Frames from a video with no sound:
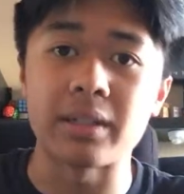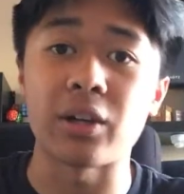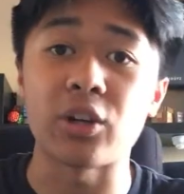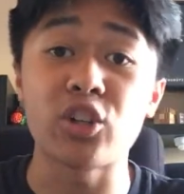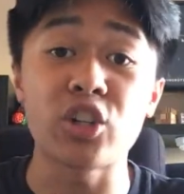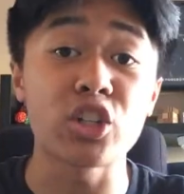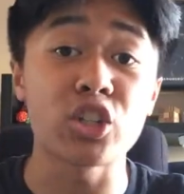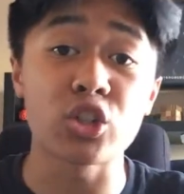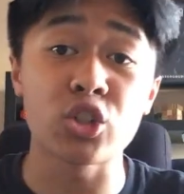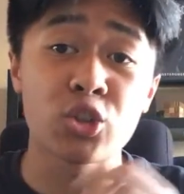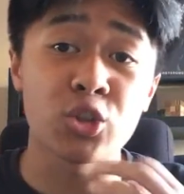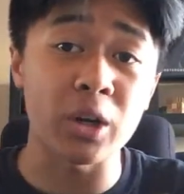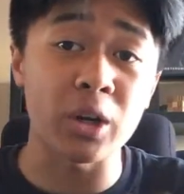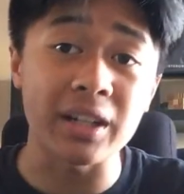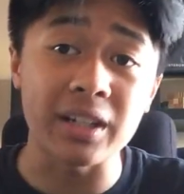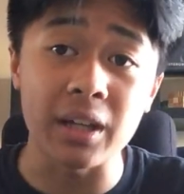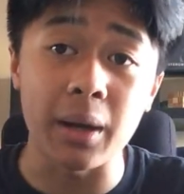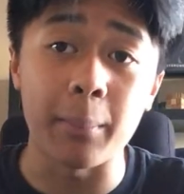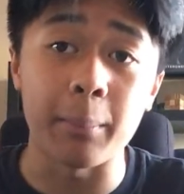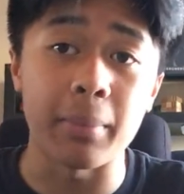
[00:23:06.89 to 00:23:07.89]
They're just
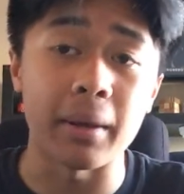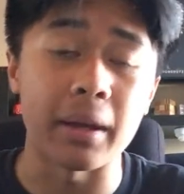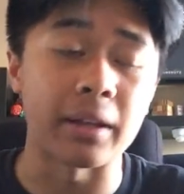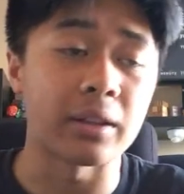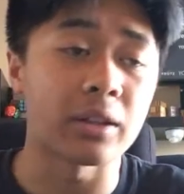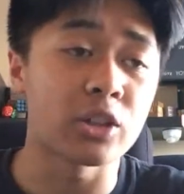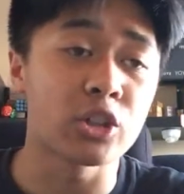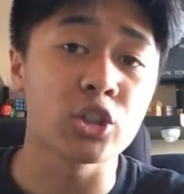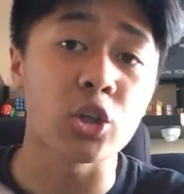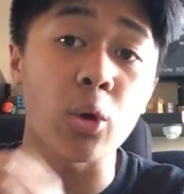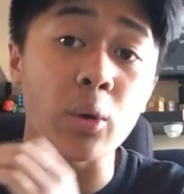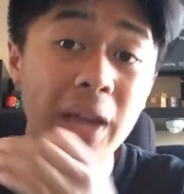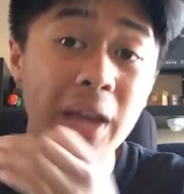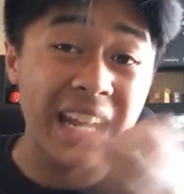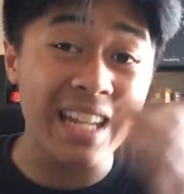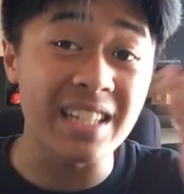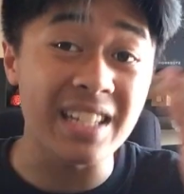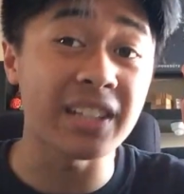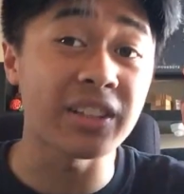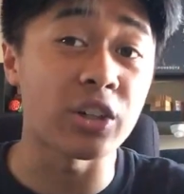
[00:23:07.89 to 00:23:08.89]
trick dumping. They're
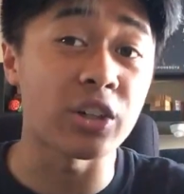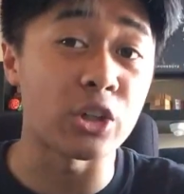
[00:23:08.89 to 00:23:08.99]
showcasing